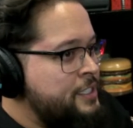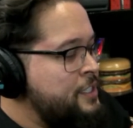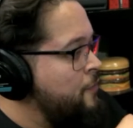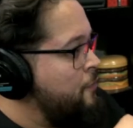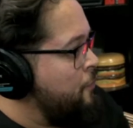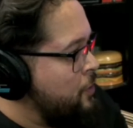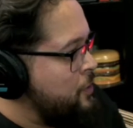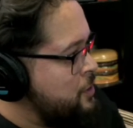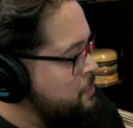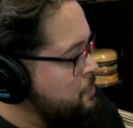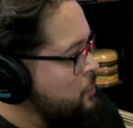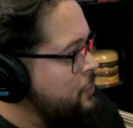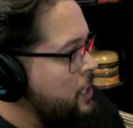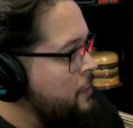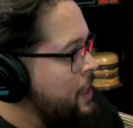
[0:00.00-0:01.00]
The first
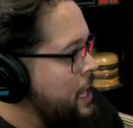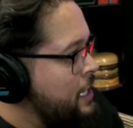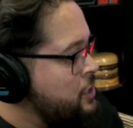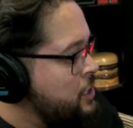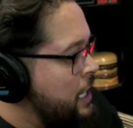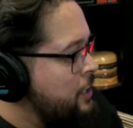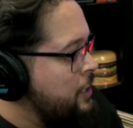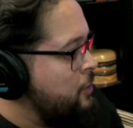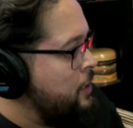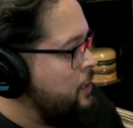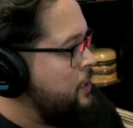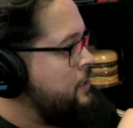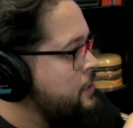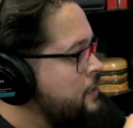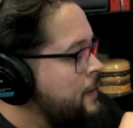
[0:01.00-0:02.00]
movie of that
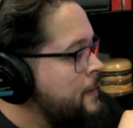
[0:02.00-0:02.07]
genre